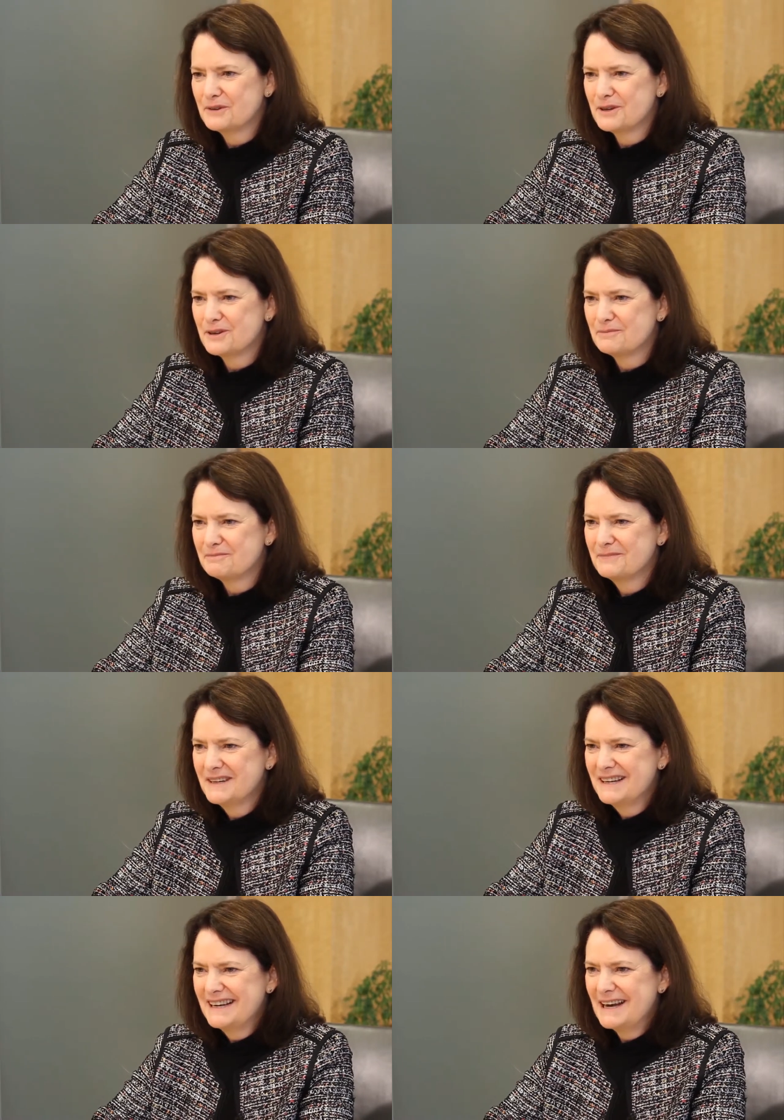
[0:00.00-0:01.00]
Um,
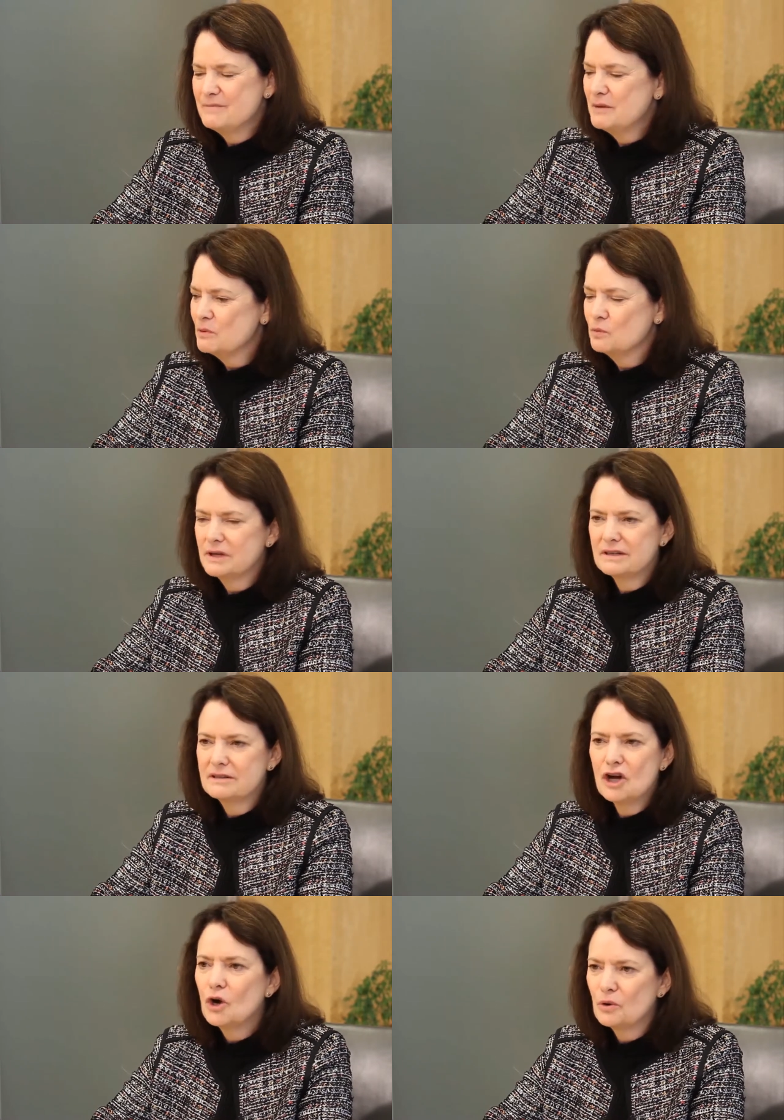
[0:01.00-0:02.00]
and people
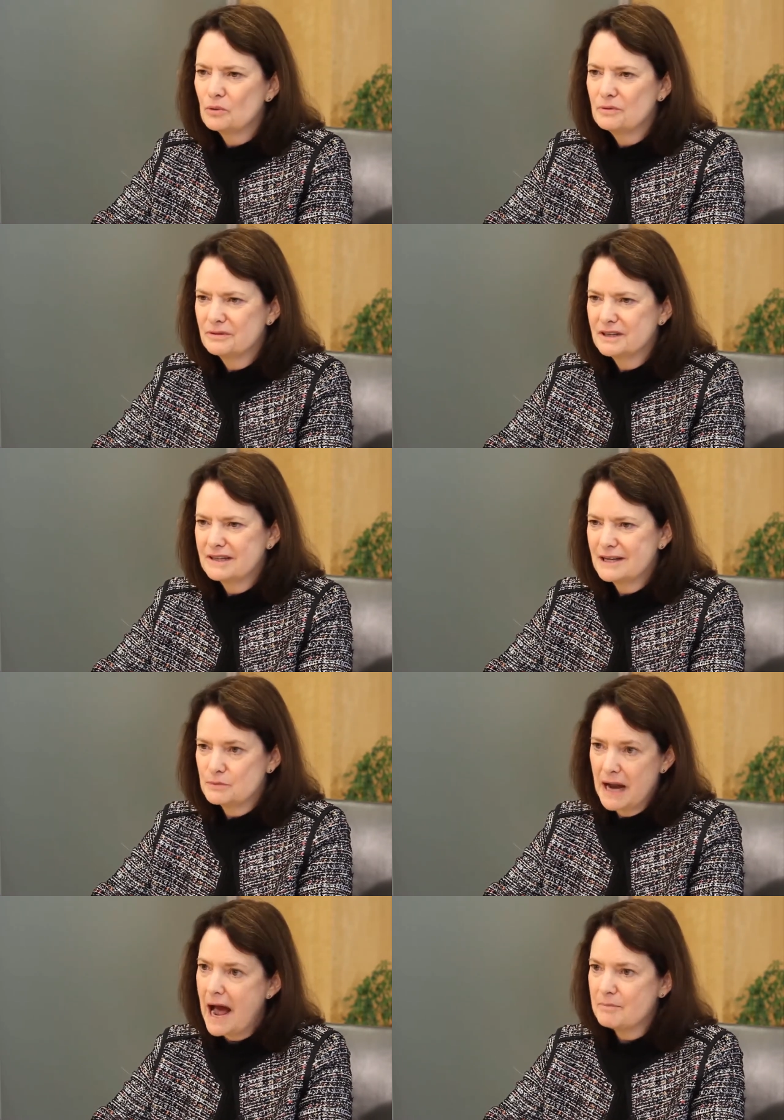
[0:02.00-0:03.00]
wouldn't know that that's
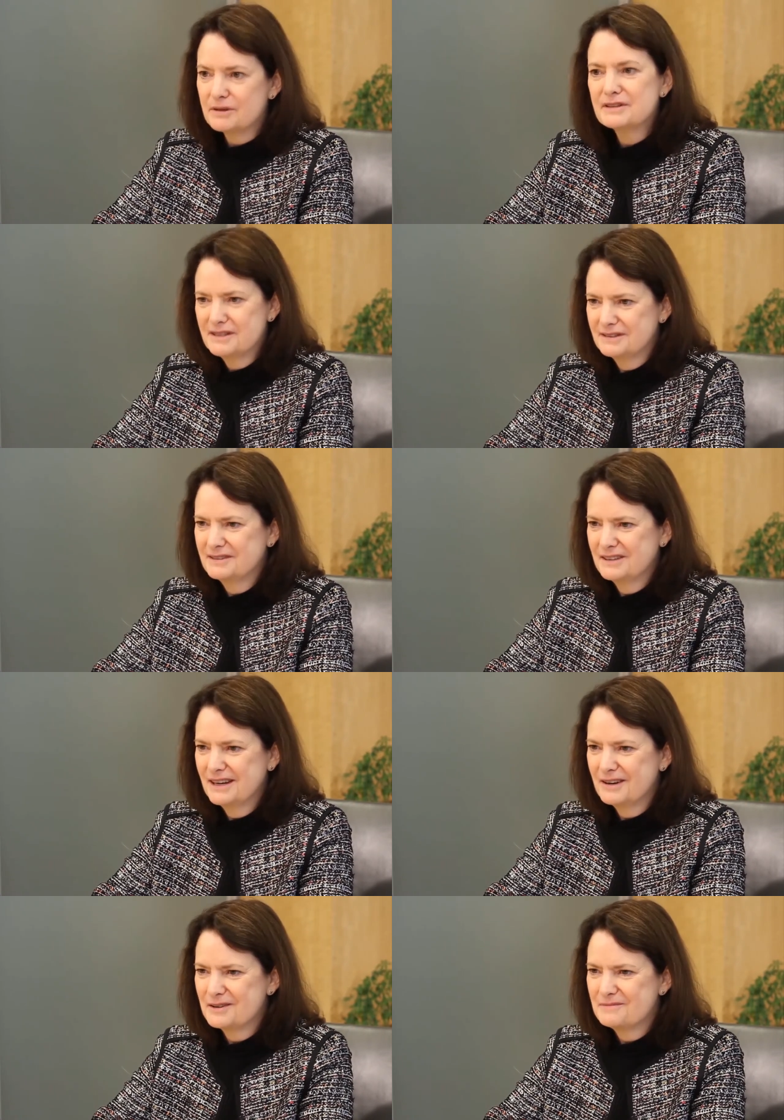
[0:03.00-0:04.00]
what happened,
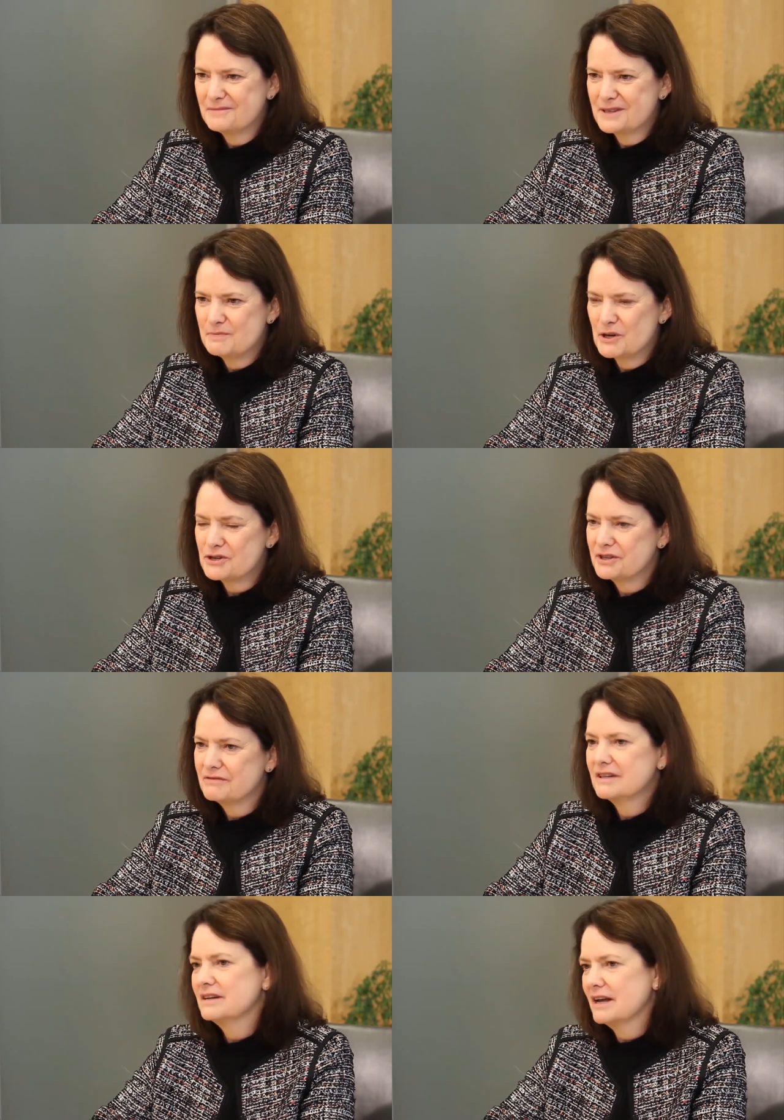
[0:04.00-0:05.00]
um, especially
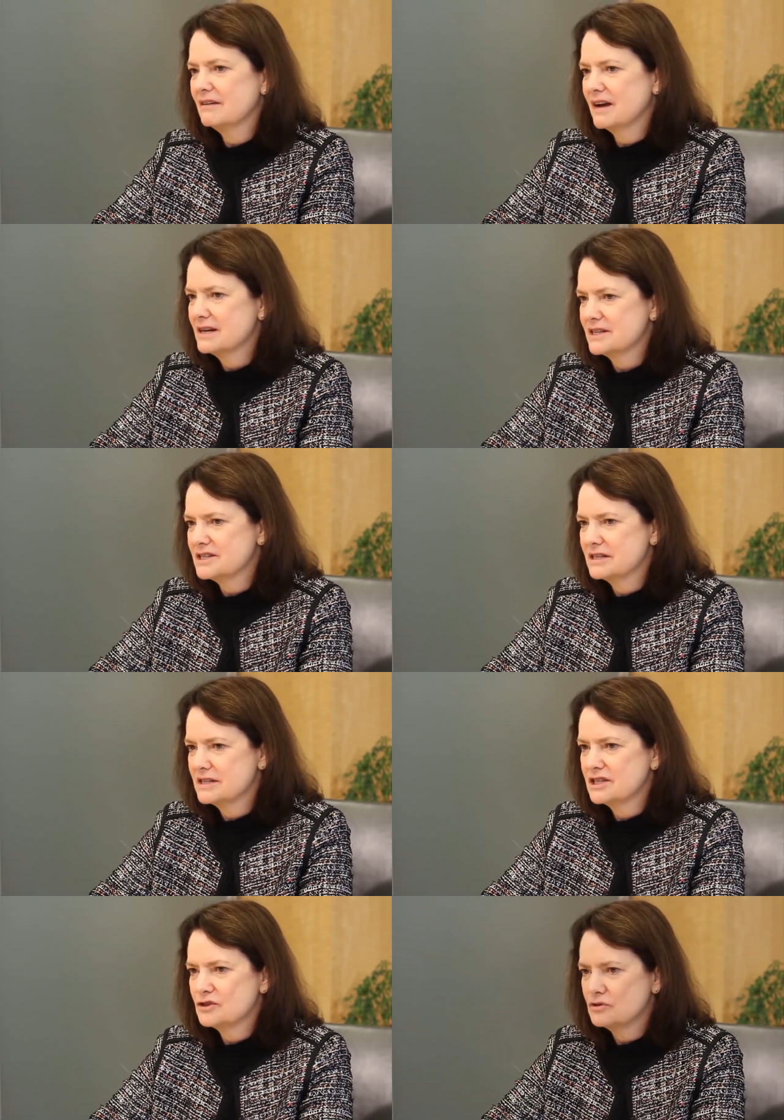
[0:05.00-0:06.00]
if they didn't have access to
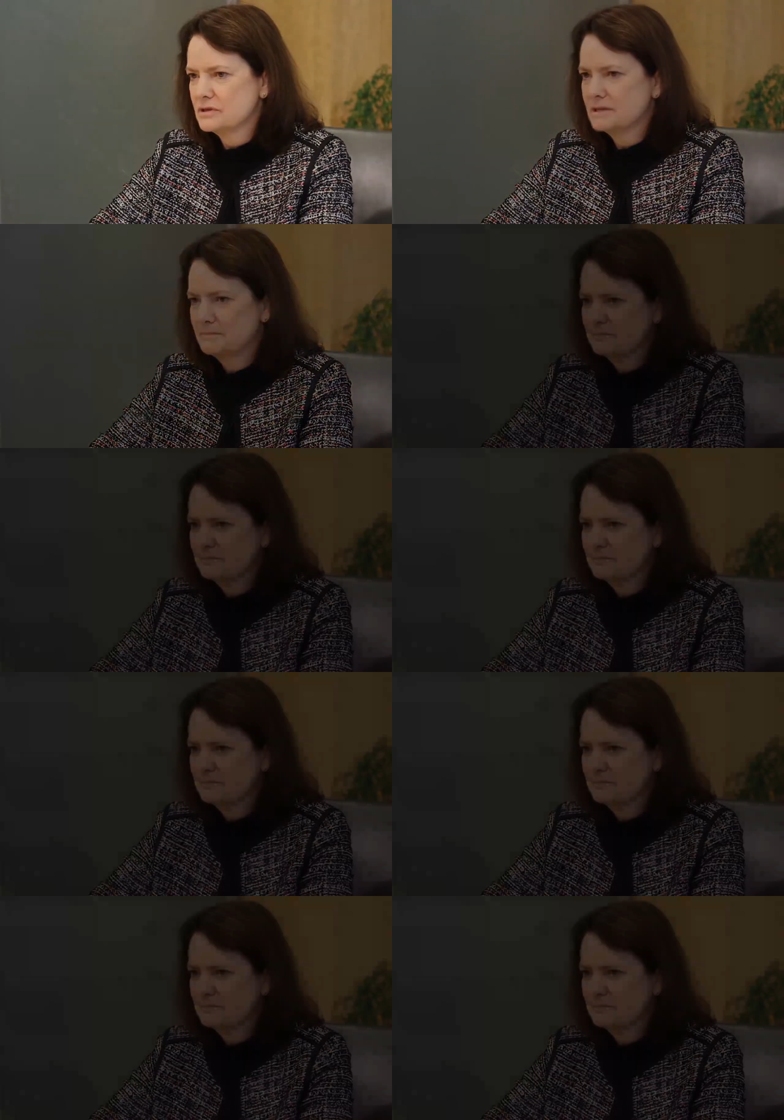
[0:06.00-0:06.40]
these histories.